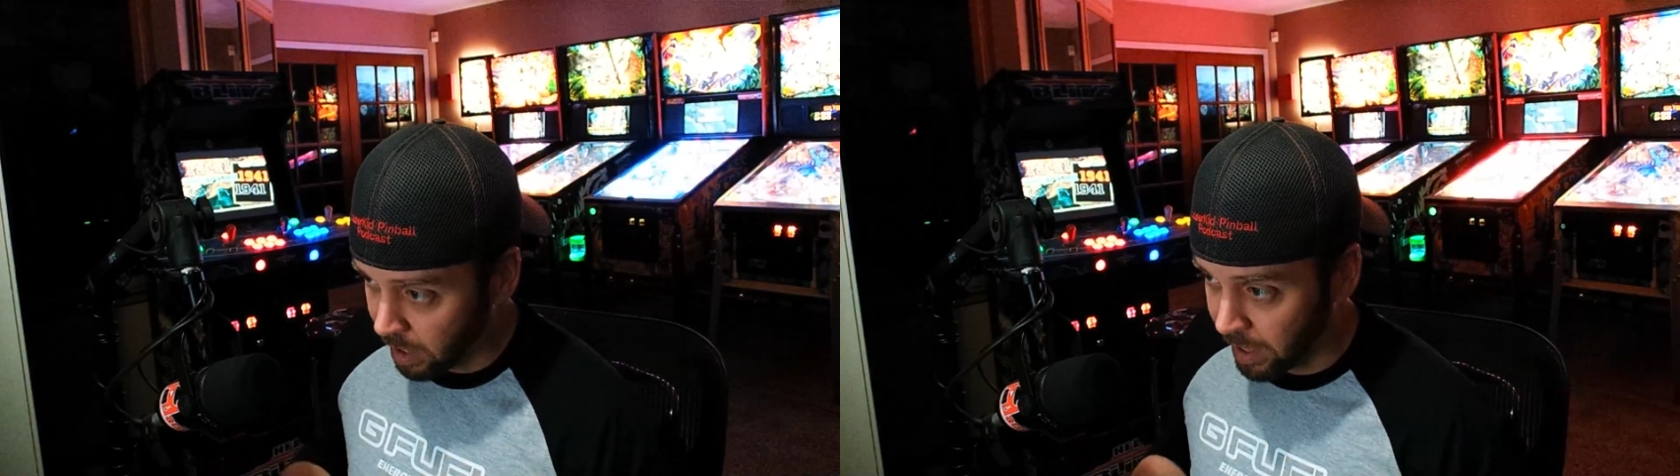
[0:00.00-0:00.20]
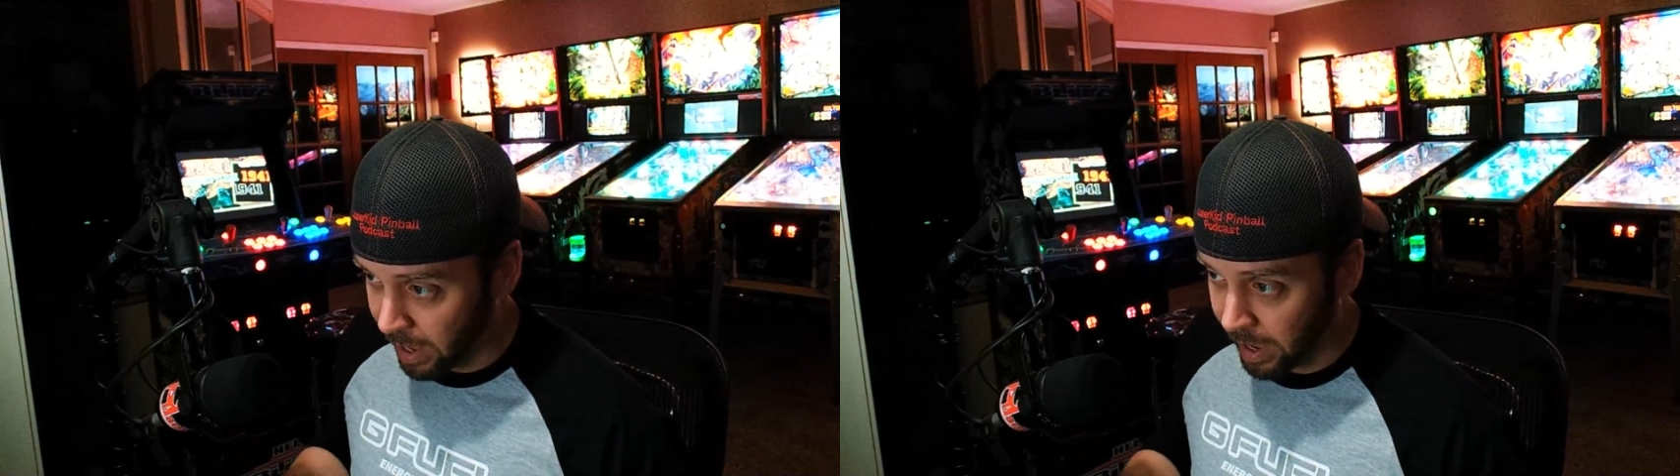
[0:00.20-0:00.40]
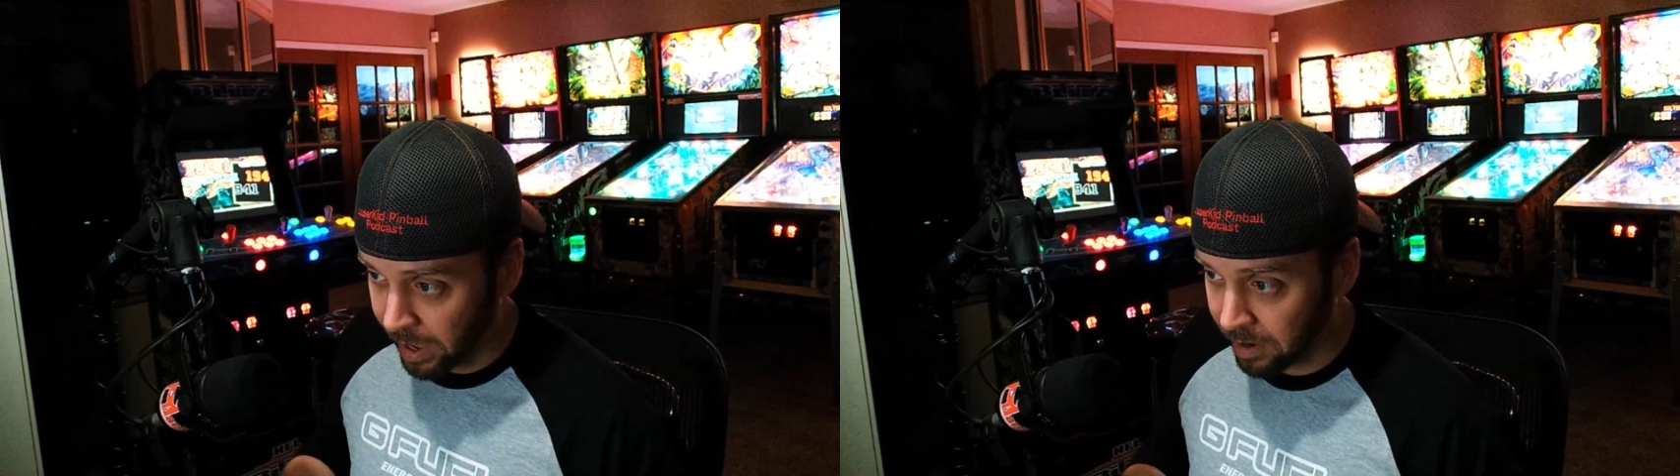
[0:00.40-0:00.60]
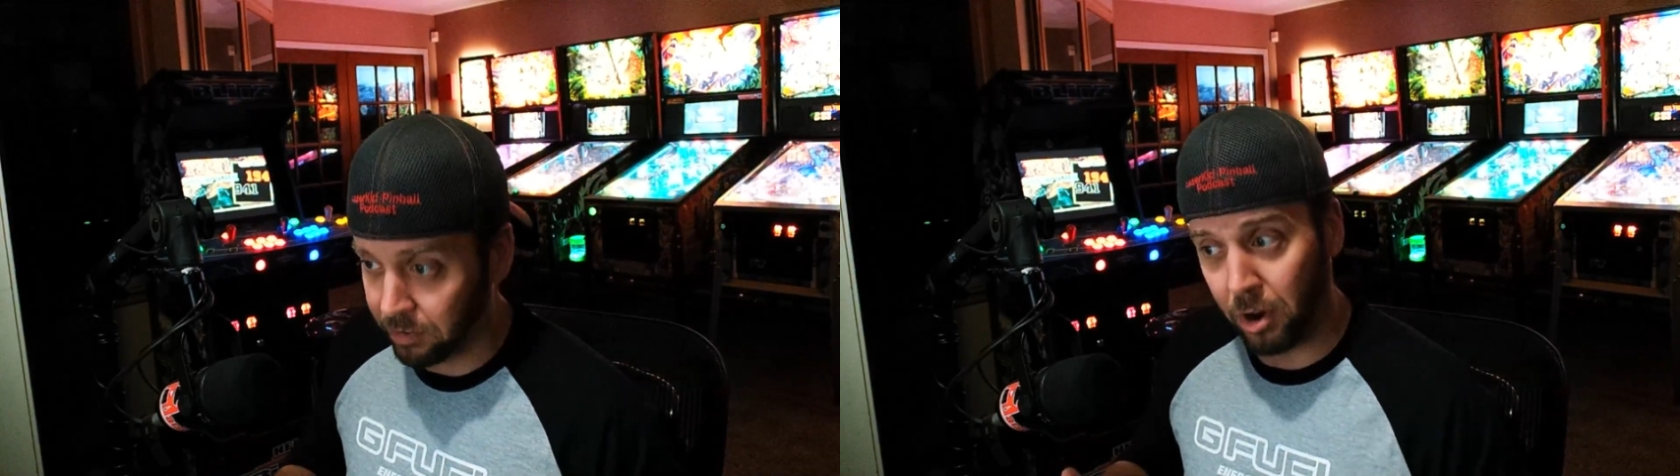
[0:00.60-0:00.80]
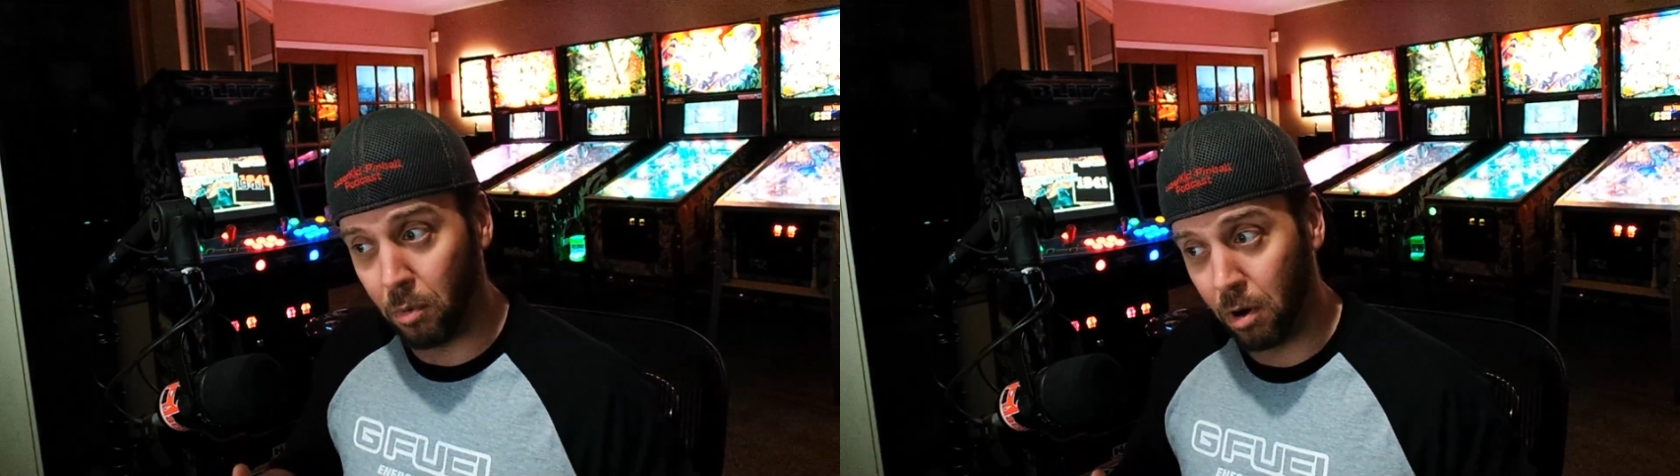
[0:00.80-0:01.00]
and
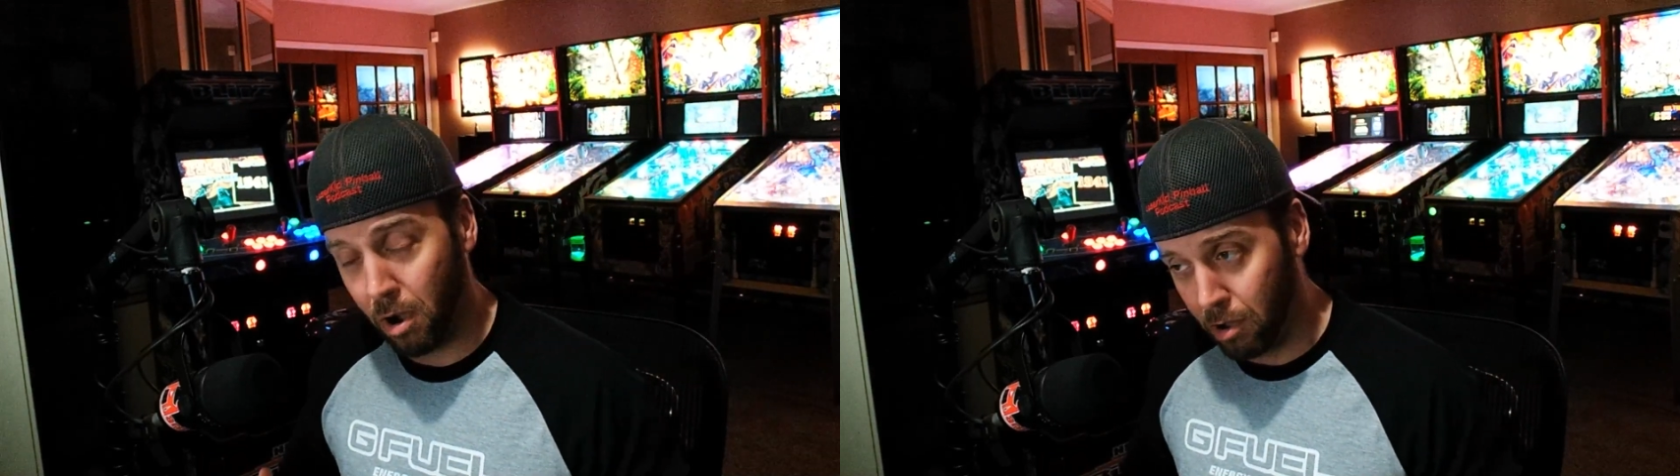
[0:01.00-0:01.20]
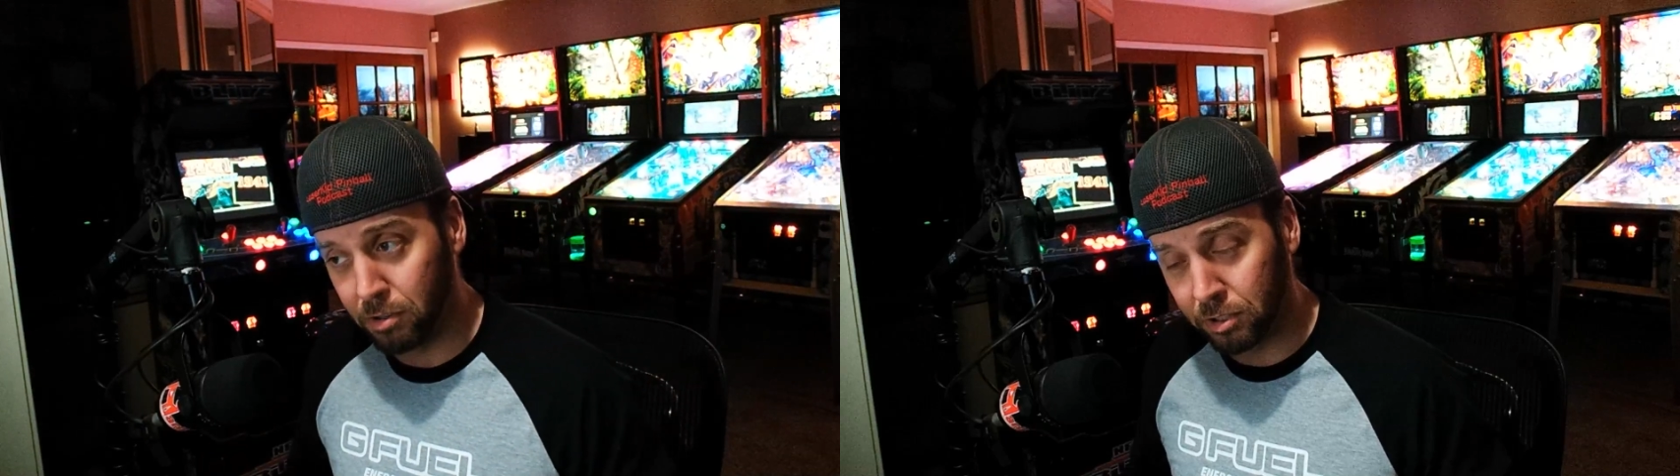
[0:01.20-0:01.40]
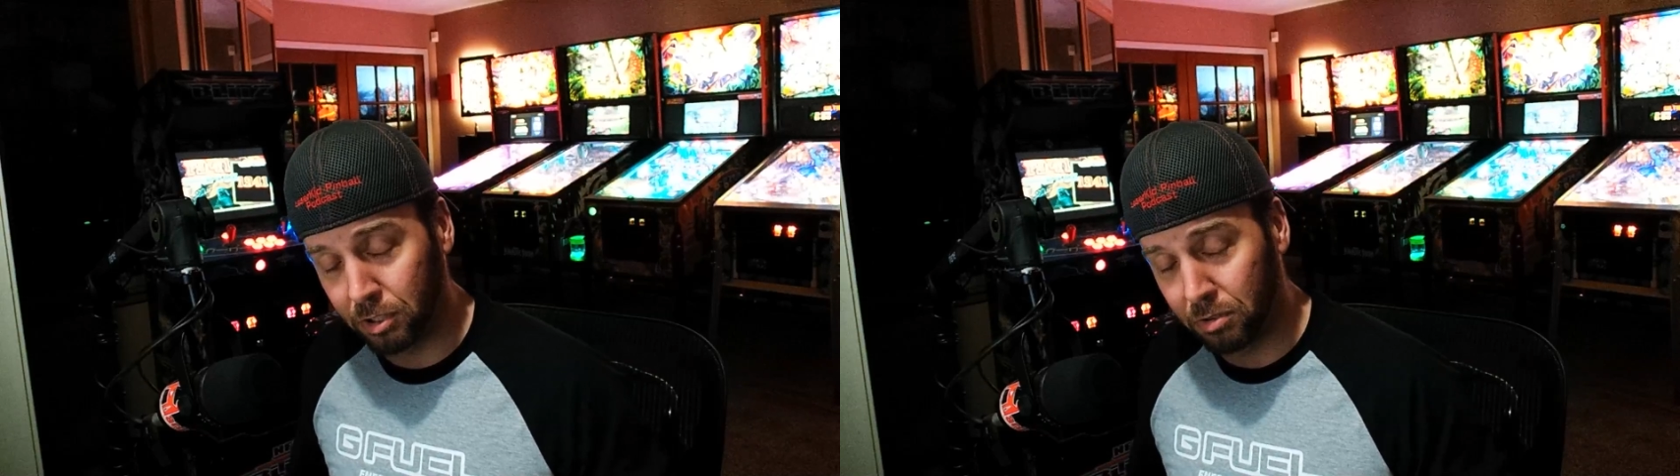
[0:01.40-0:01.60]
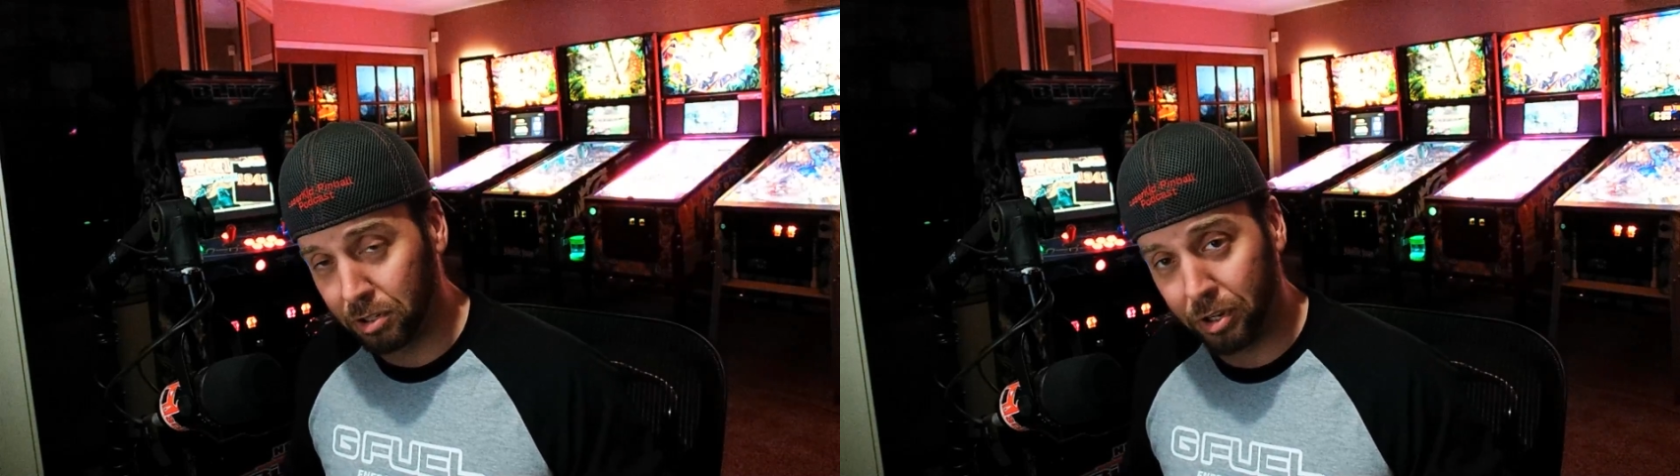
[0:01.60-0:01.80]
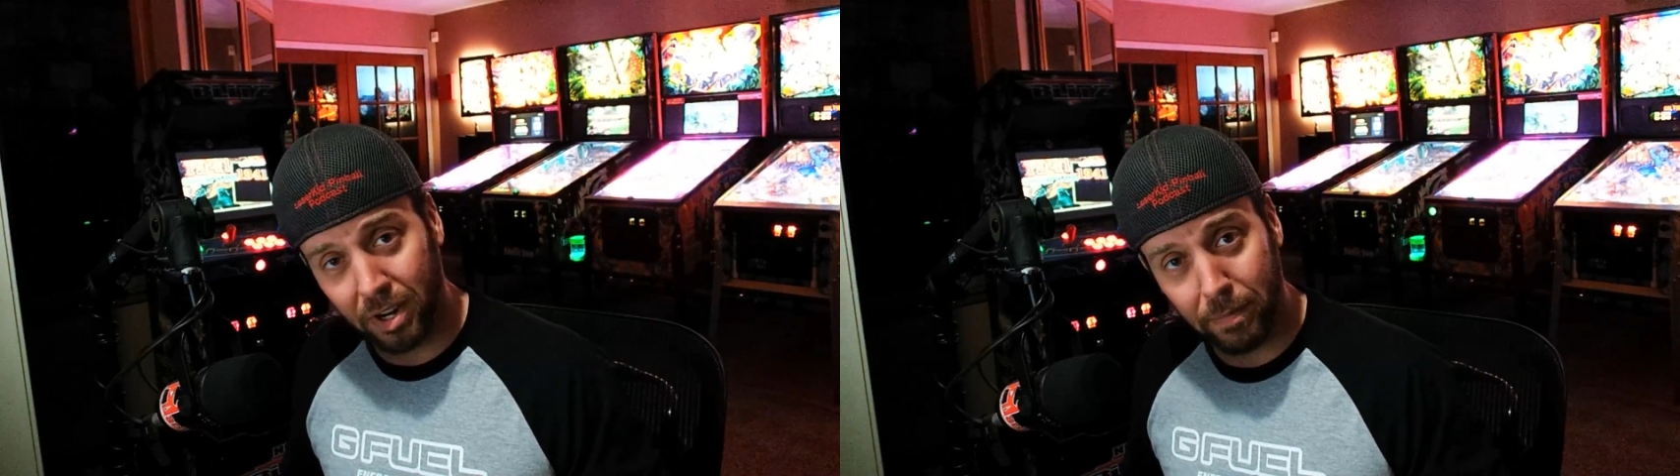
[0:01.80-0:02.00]
there were also a
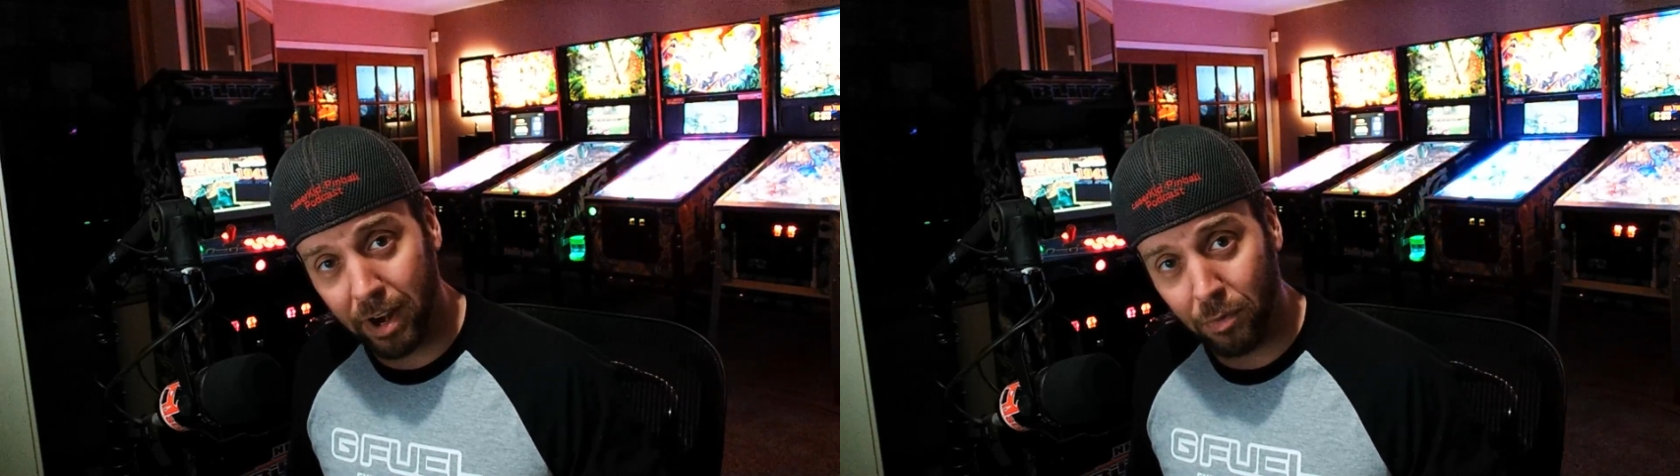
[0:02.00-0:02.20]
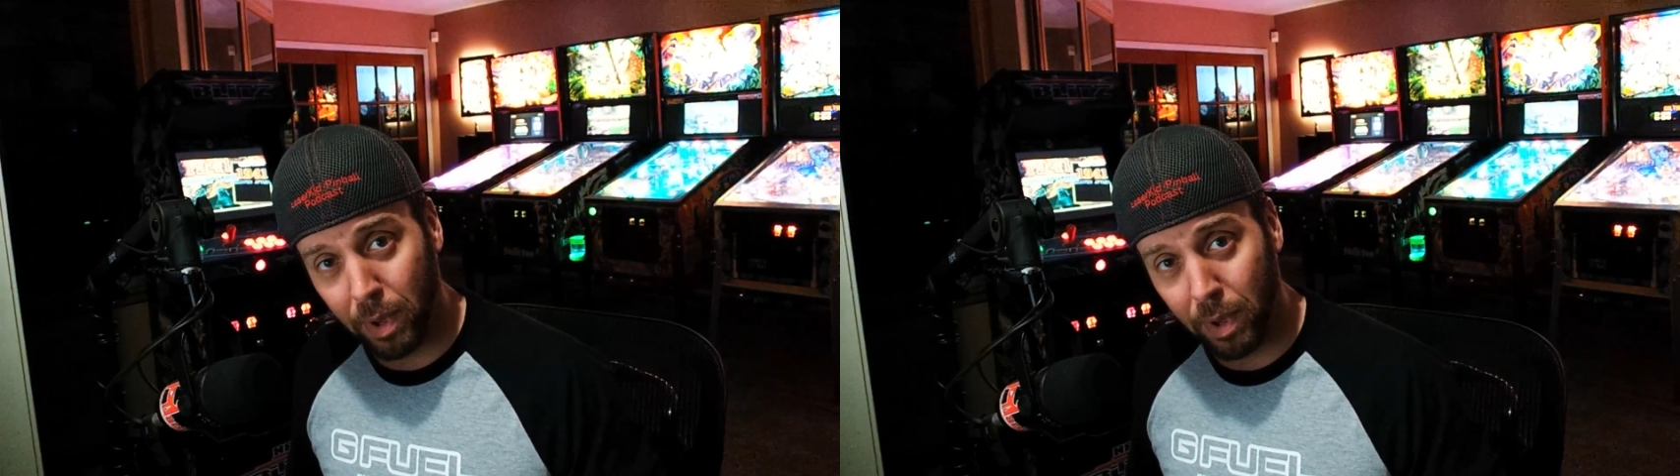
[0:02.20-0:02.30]
good amount of